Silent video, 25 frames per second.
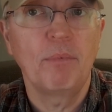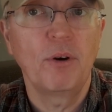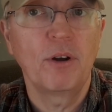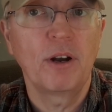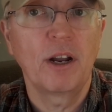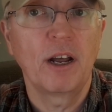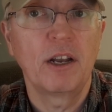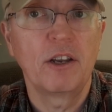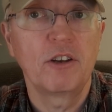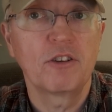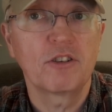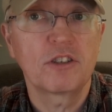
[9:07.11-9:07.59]

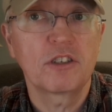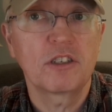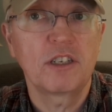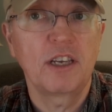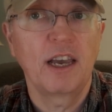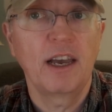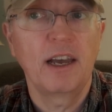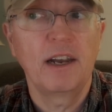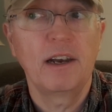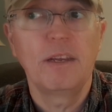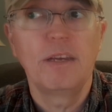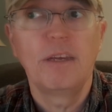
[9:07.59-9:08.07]
put on your
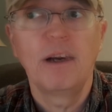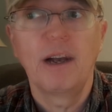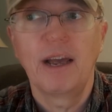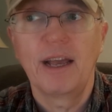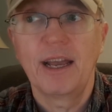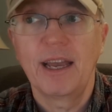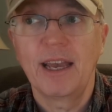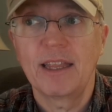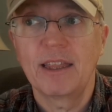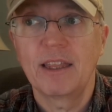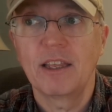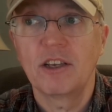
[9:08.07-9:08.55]
skin, but
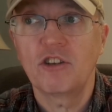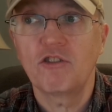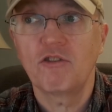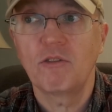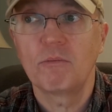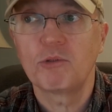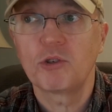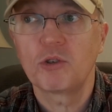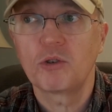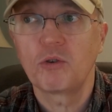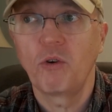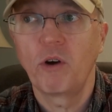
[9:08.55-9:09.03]
I get this
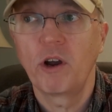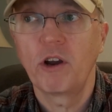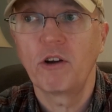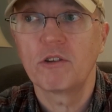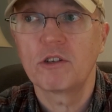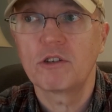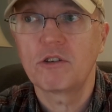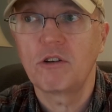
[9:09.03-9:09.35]
from Sawyer.